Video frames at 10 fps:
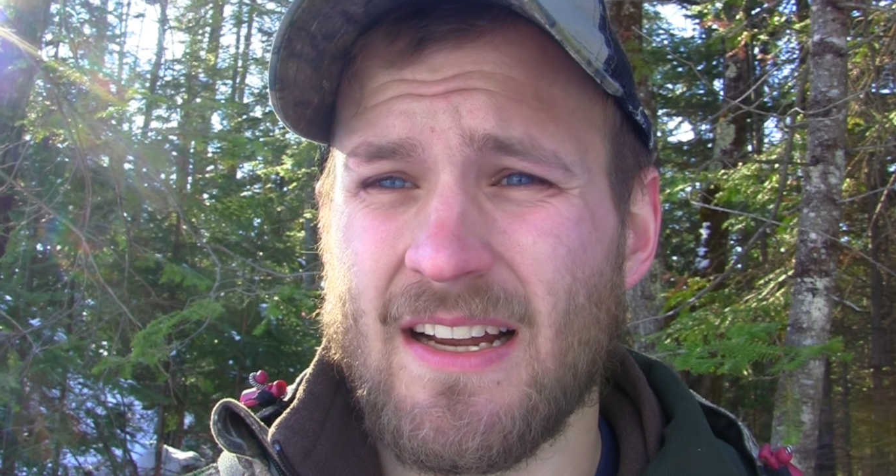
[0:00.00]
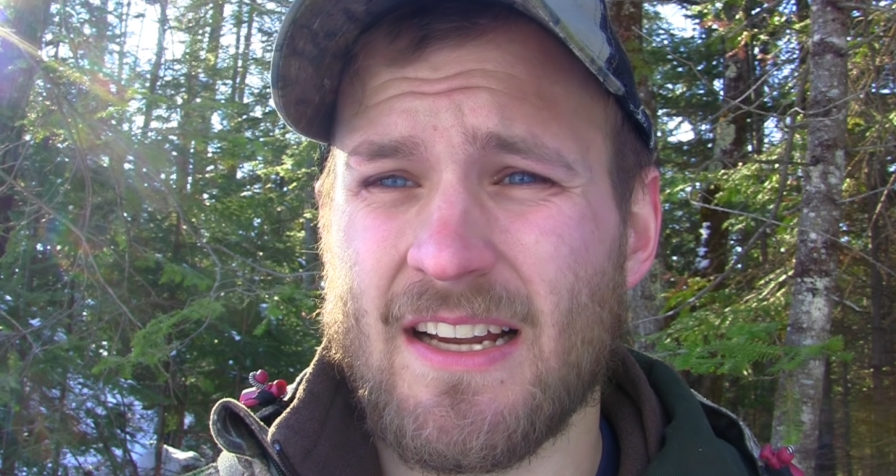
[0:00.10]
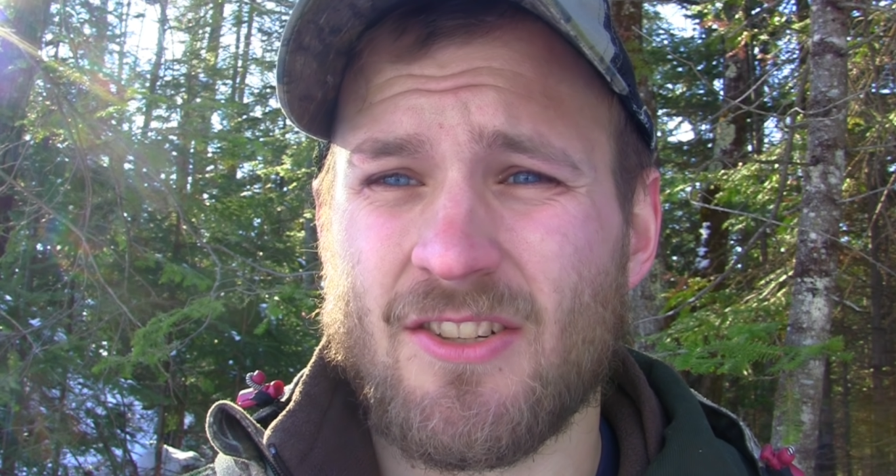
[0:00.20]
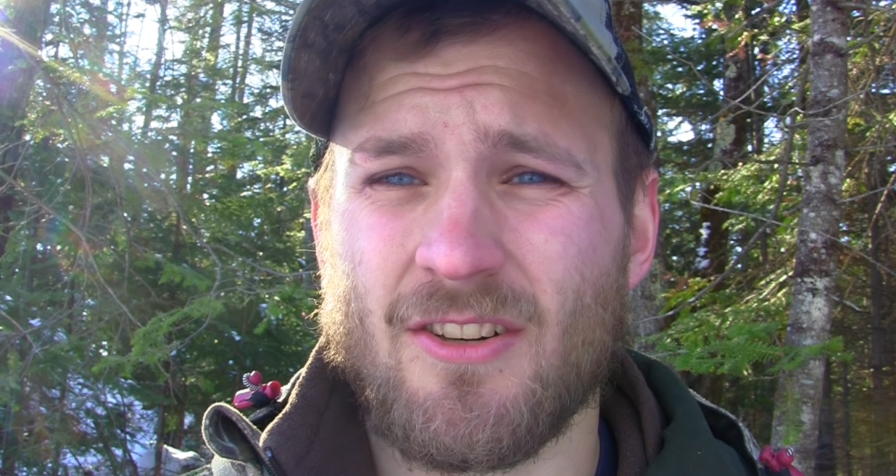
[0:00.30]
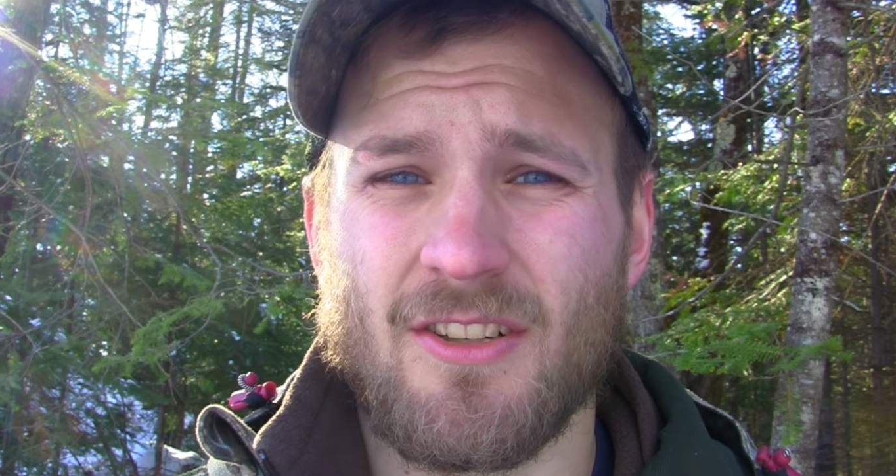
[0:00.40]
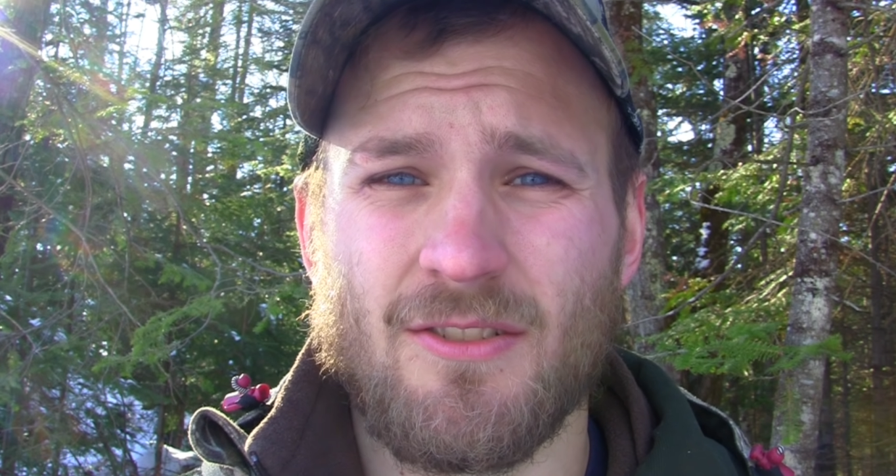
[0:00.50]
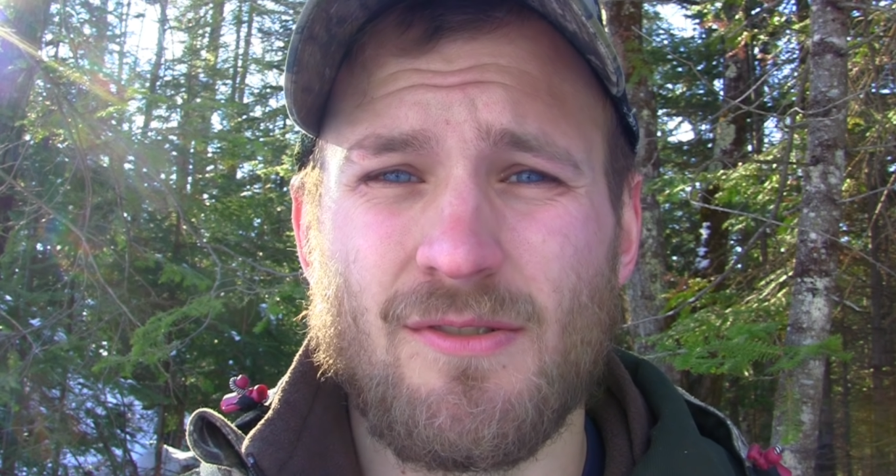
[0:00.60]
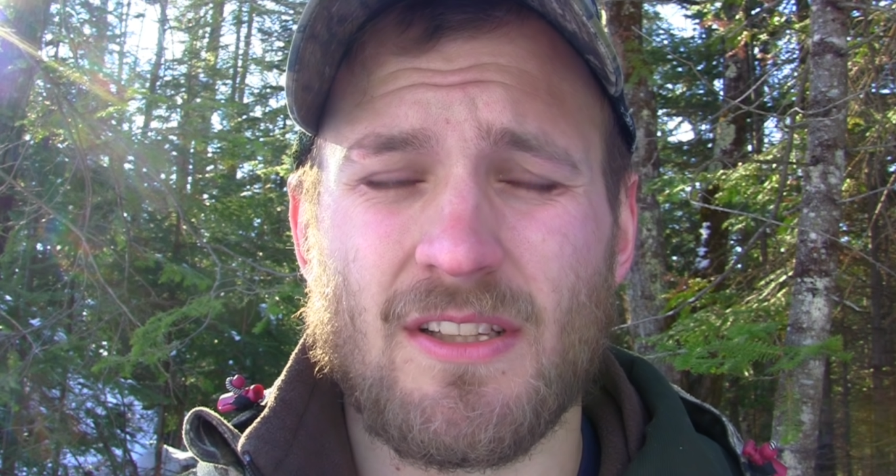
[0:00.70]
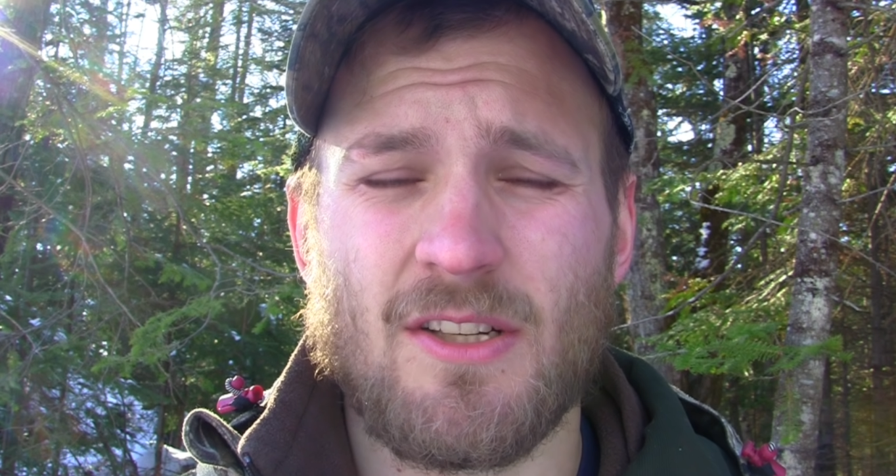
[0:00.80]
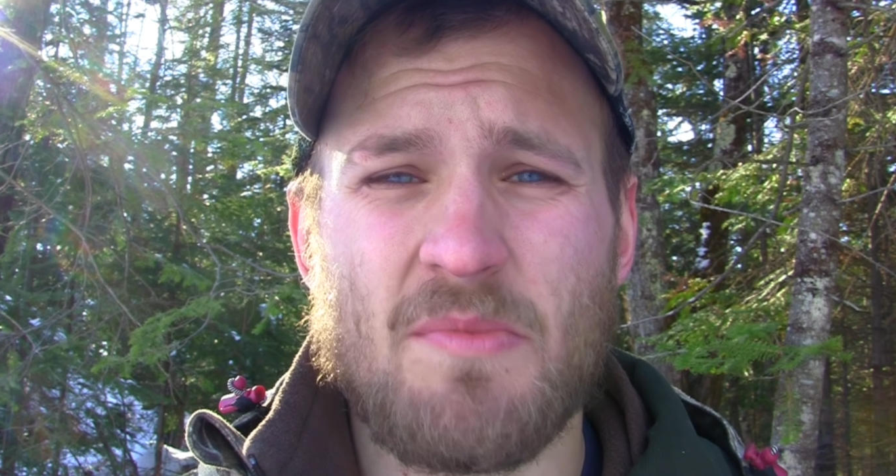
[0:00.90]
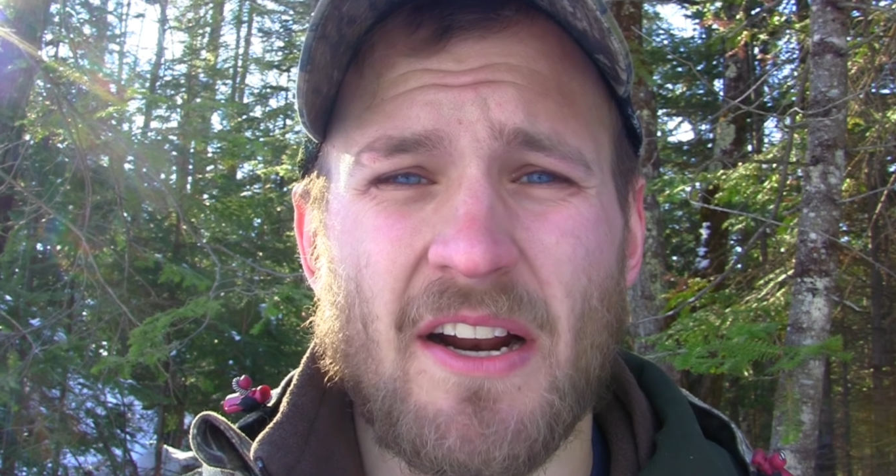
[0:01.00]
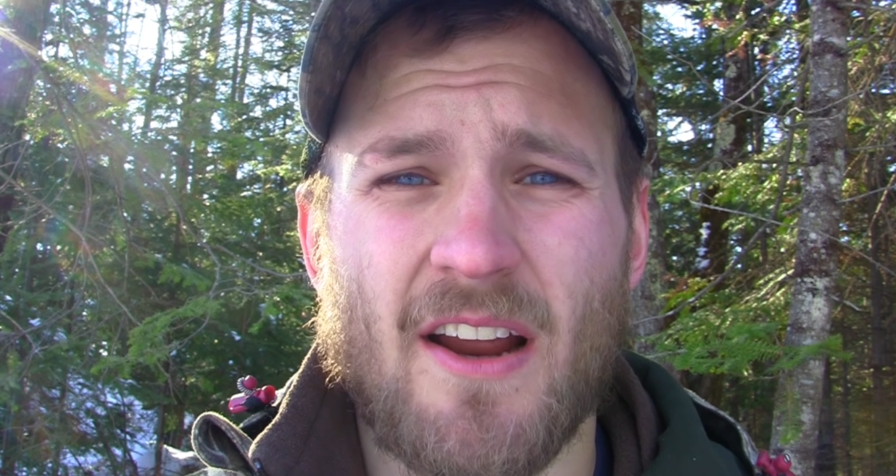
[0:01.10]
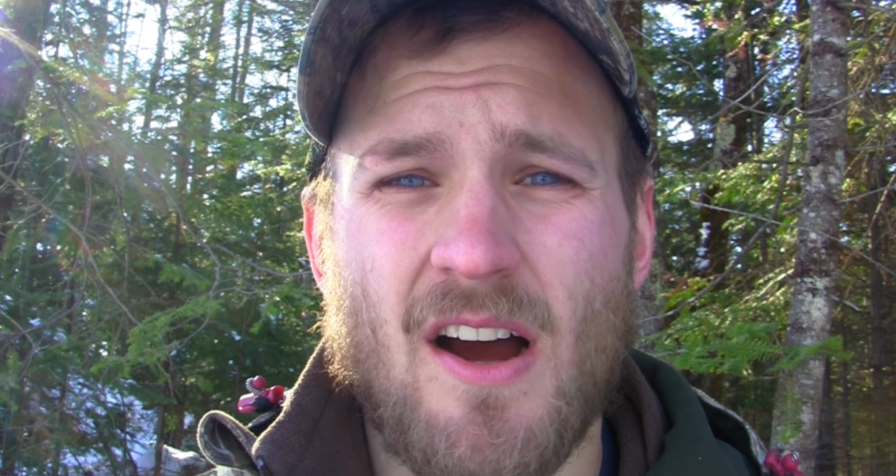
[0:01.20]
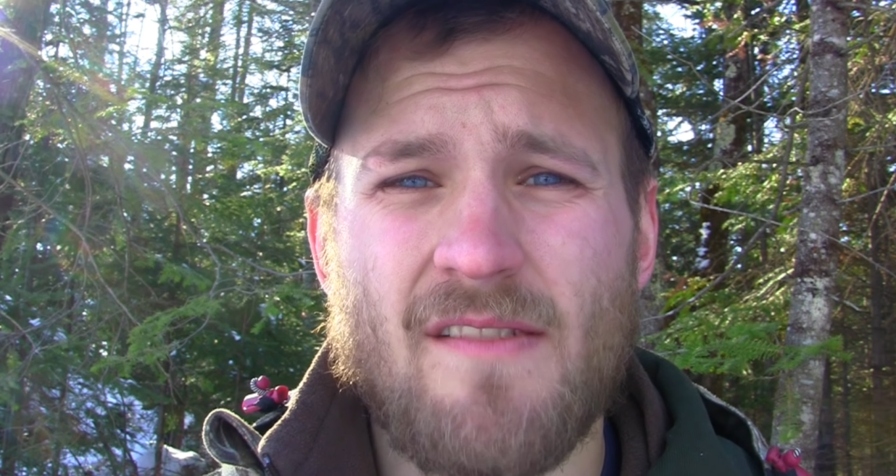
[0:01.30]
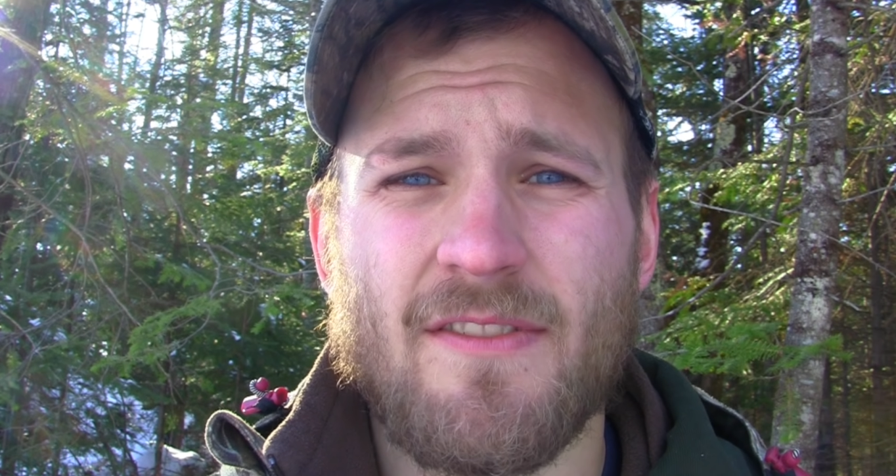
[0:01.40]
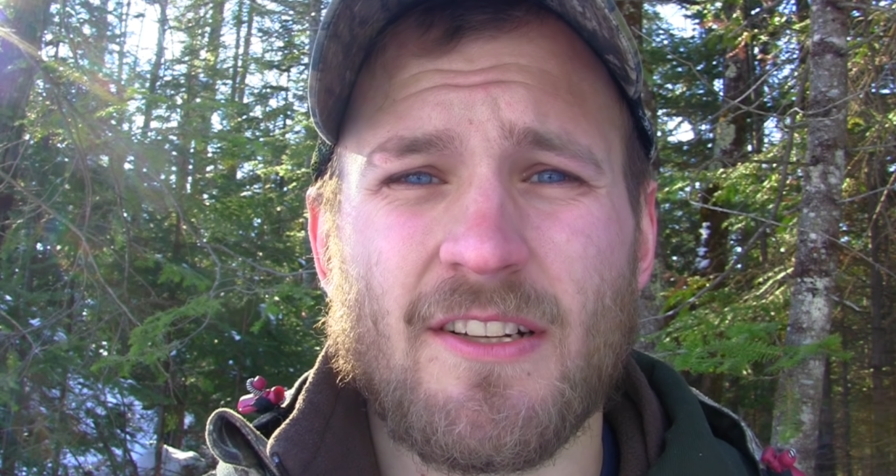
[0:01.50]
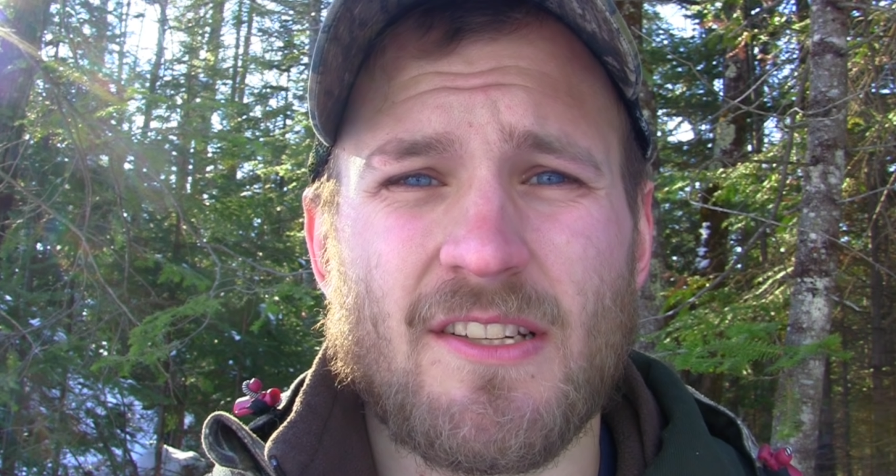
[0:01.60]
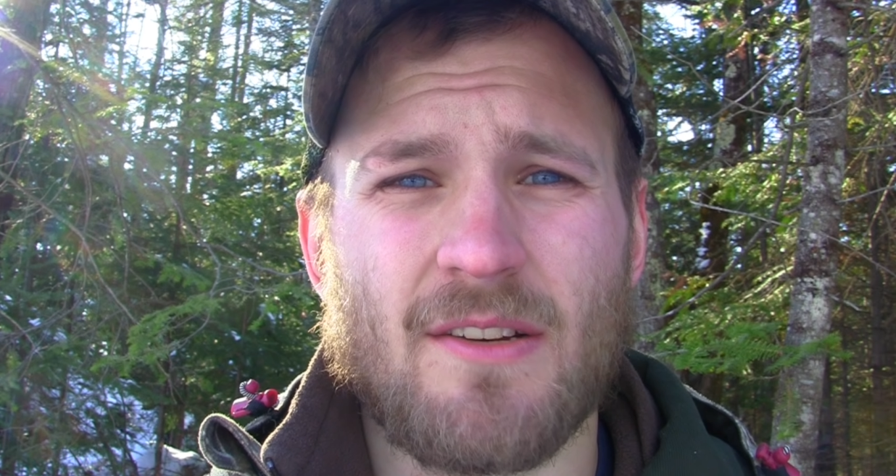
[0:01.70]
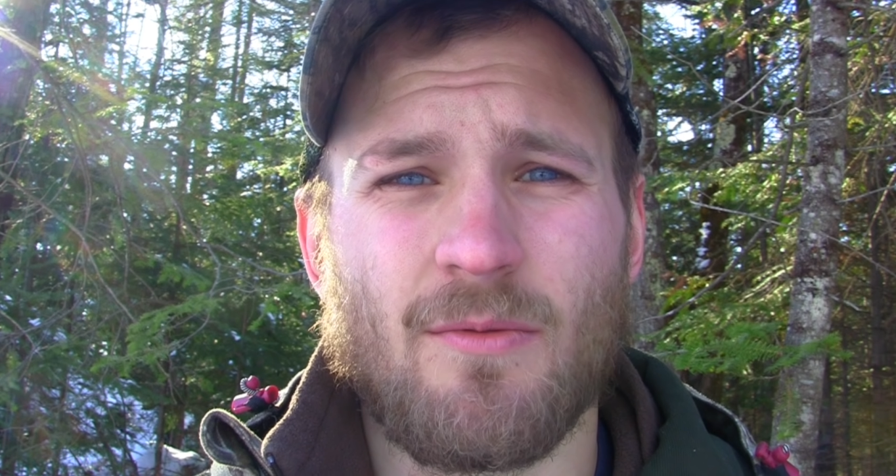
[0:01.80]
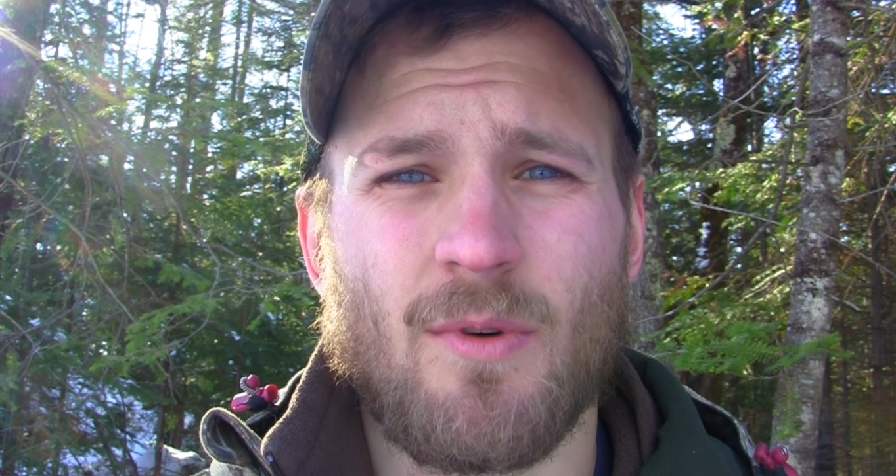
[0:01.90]
I started to lose a little bit of
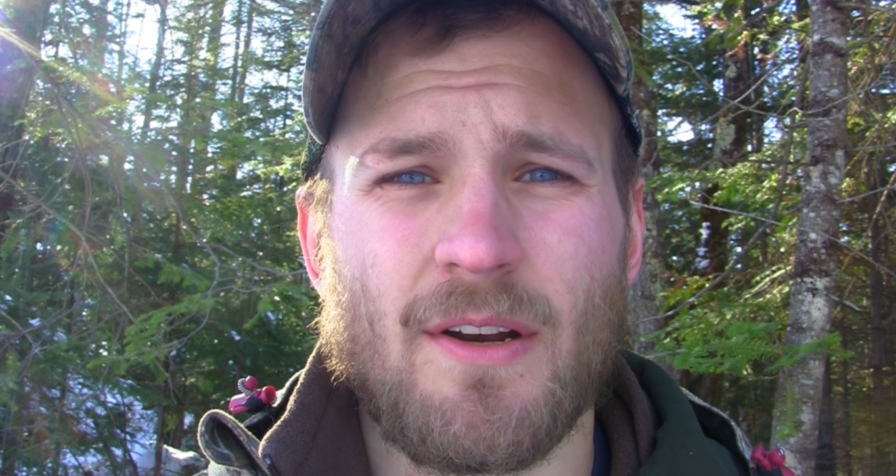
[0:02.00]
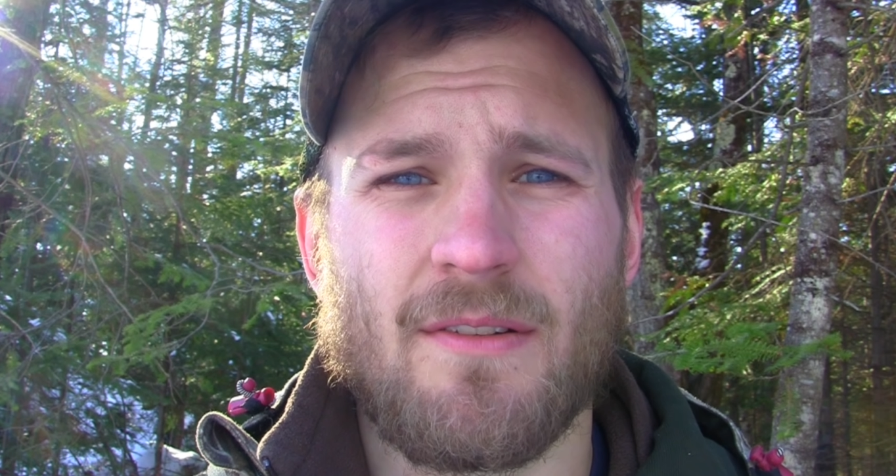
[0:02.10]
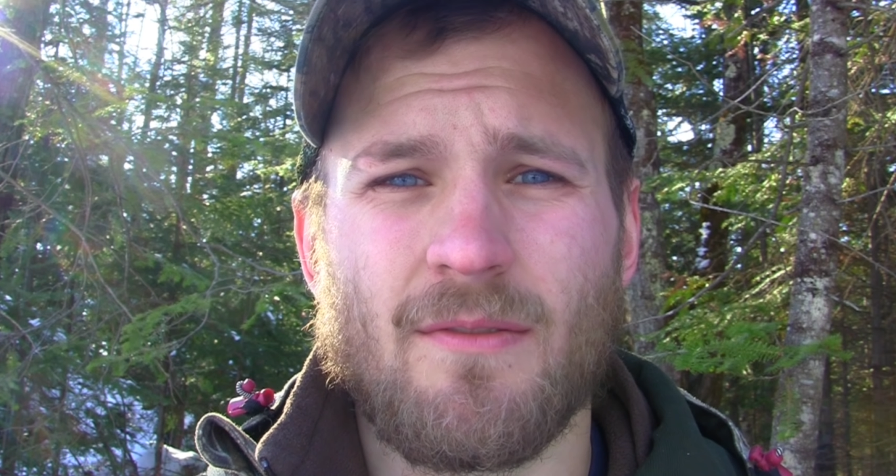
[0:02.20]
confidence in what